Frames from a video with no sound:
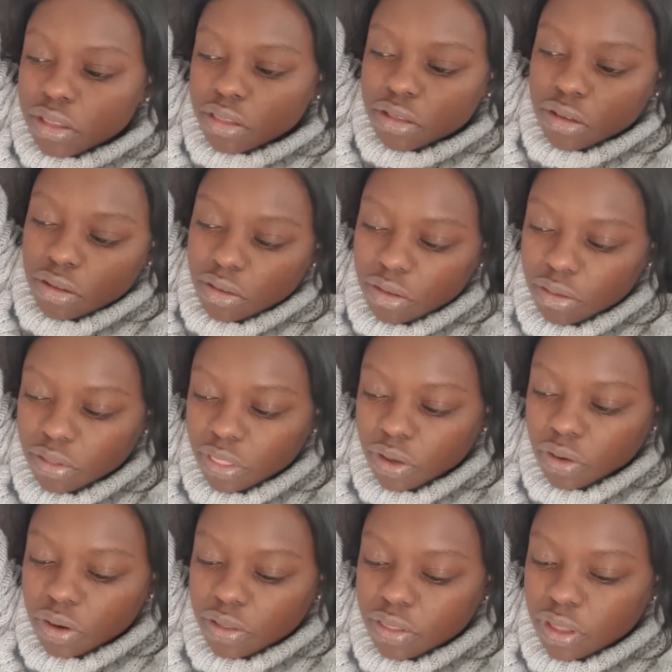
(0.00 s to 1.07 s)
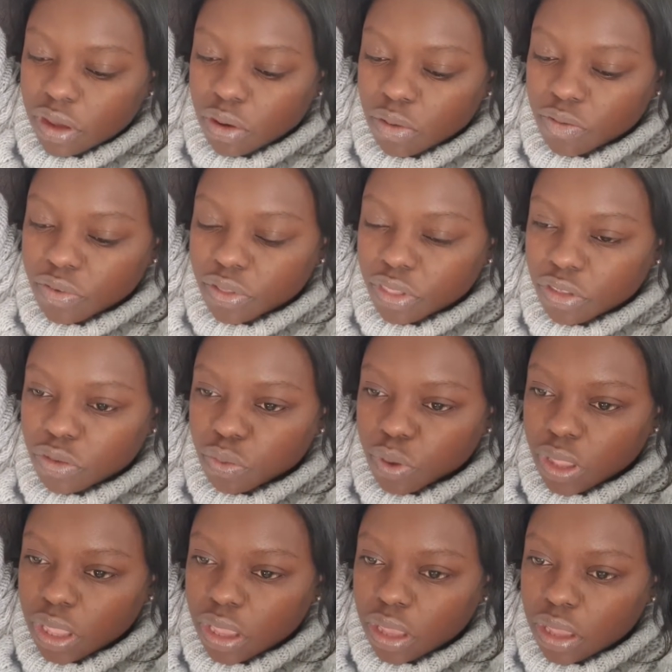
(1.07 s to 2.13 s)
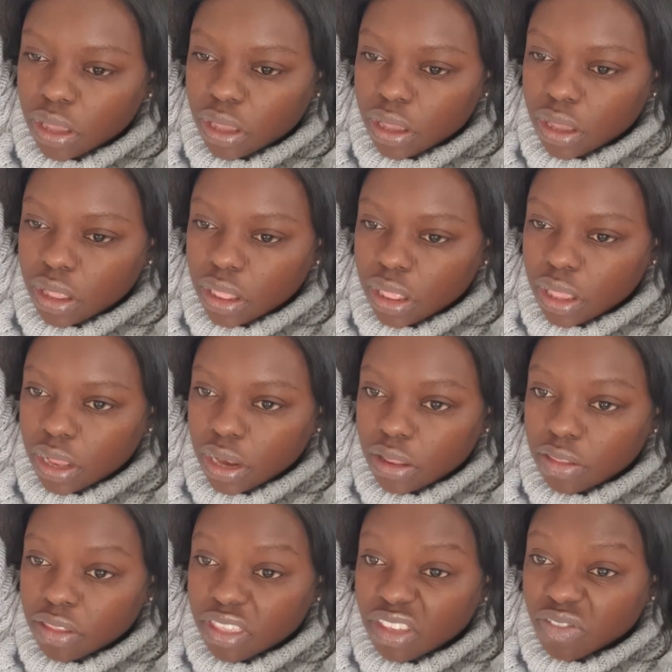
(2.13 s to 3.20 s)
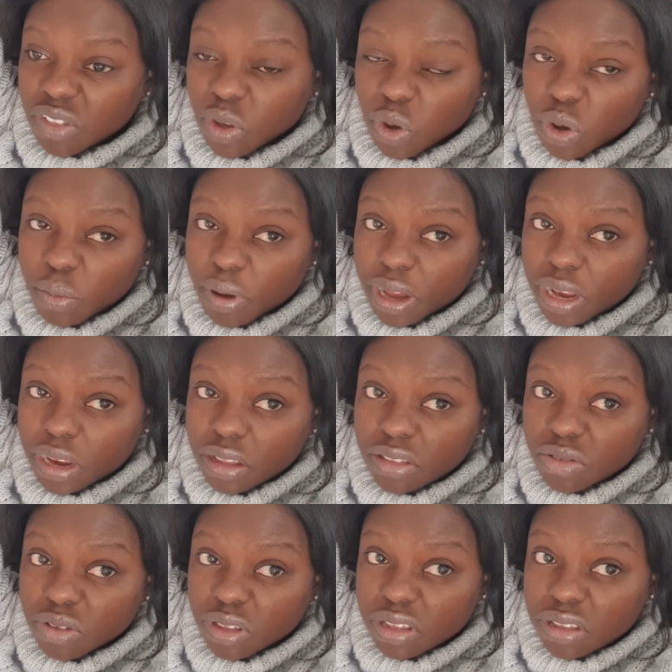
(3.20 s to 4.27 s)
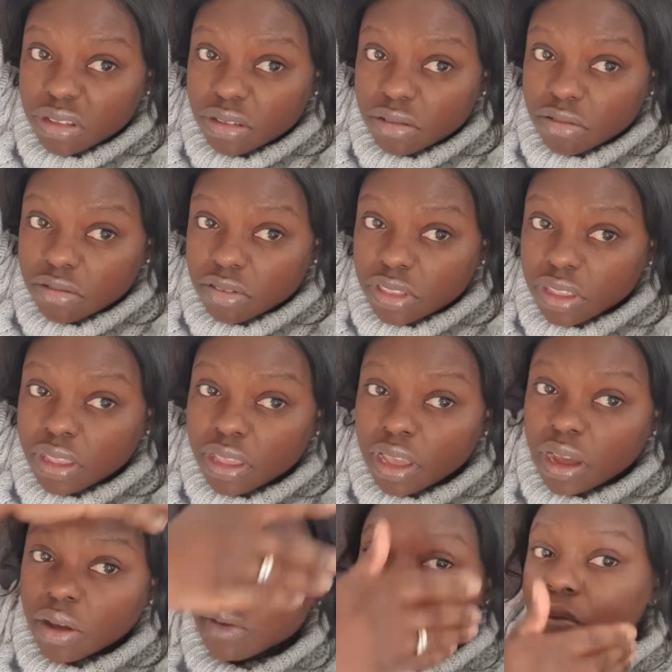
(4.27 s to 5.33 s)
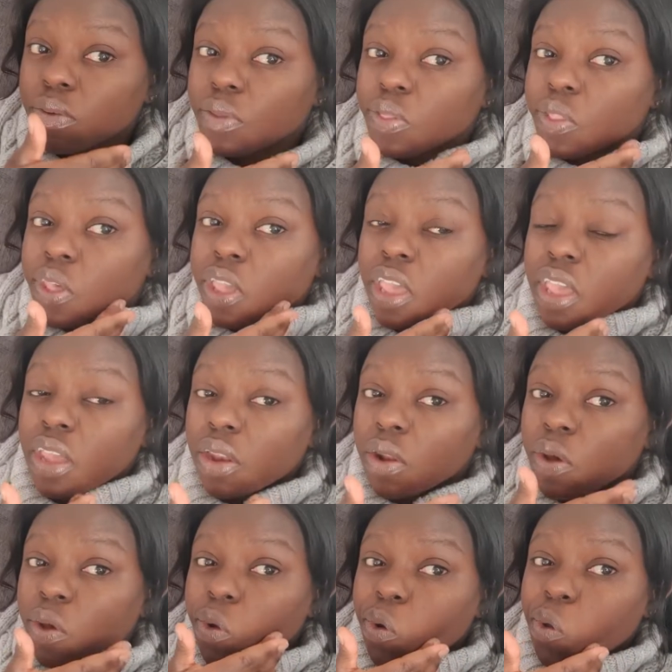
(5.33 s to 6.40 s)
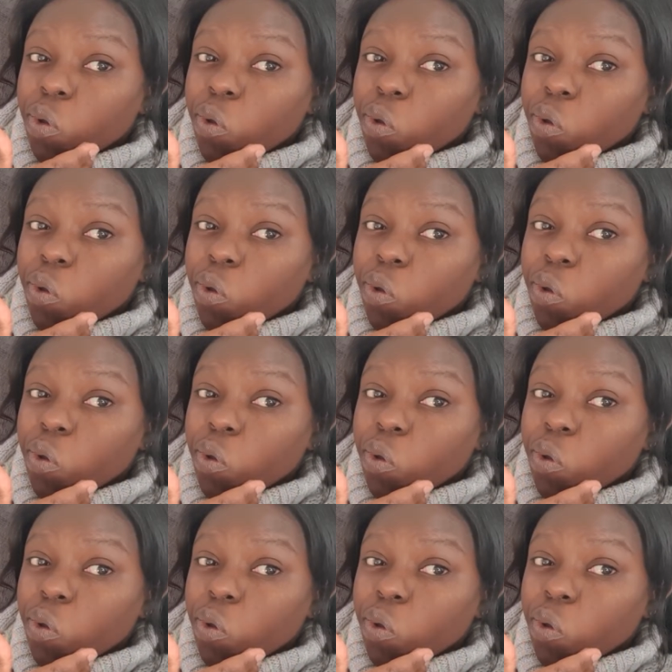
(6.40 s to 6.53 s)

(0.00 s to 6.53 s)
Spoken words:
So they're going to stay home for this week and then see if they'll go back next week. We'll see how they're getting on.